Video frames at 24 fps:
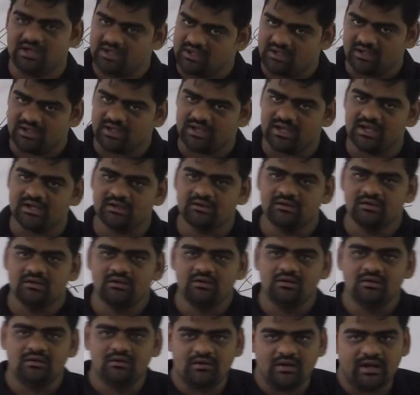Correct?
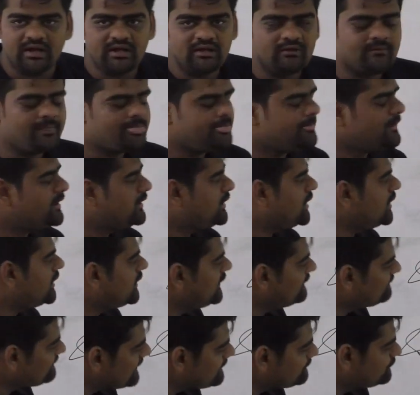Right? Now,
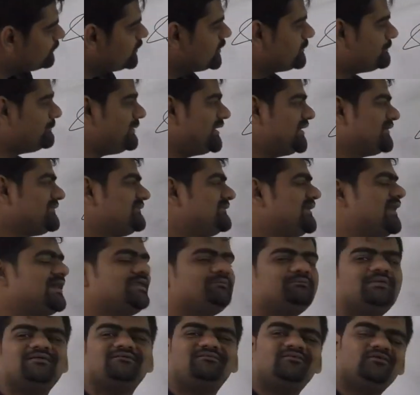if I put plus 9
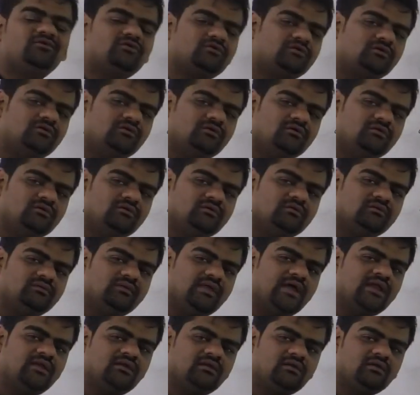by 4,
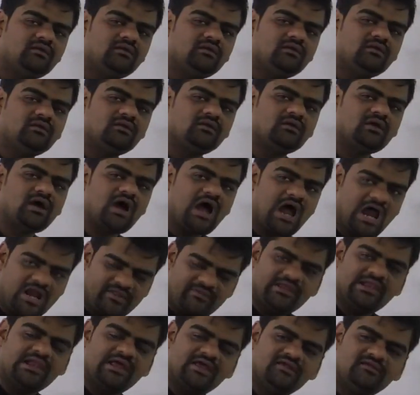then are
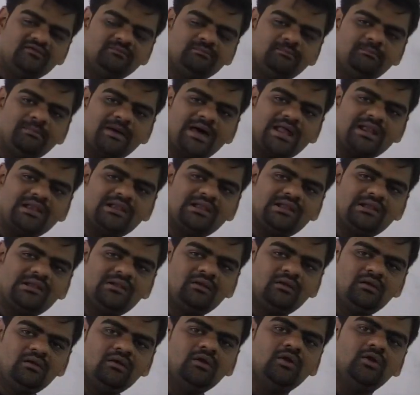the lines parallel?
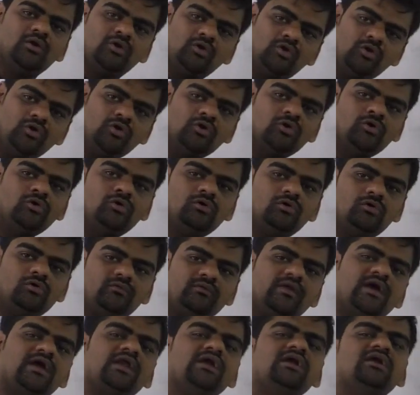No,
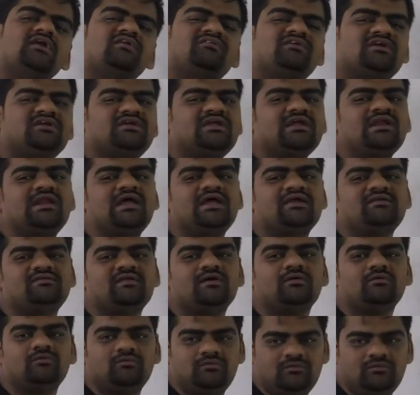they are intersecting lines now.